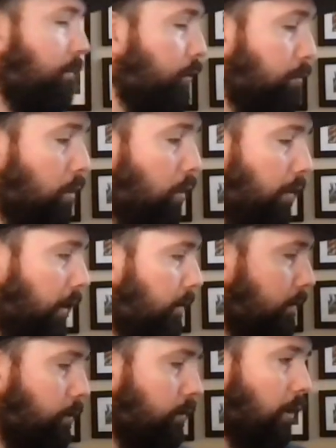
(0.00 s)
there was more though. There
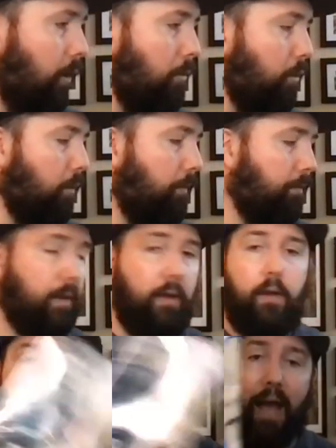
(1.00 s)
was a lot more.
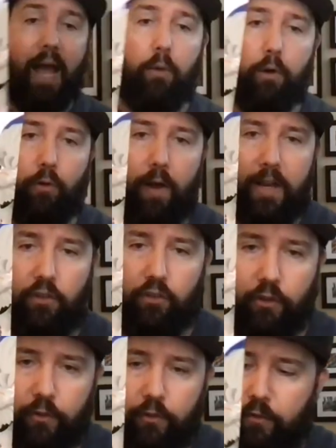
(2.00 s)
Power
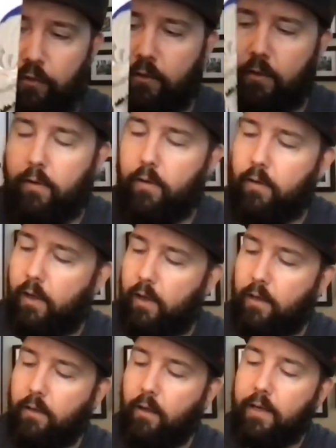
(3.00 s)
Rangers,
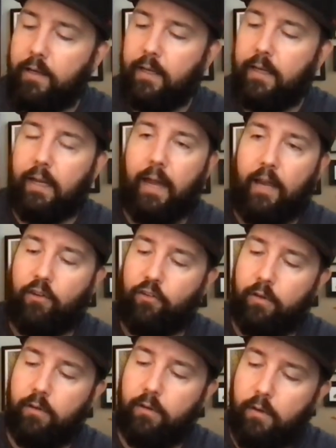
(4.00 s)
uh, Lightning
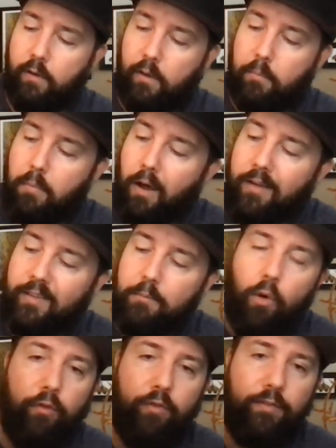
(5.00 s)
Collection, Mighty
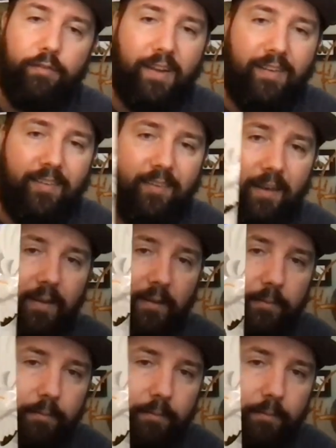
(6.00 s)
Morphin Finster.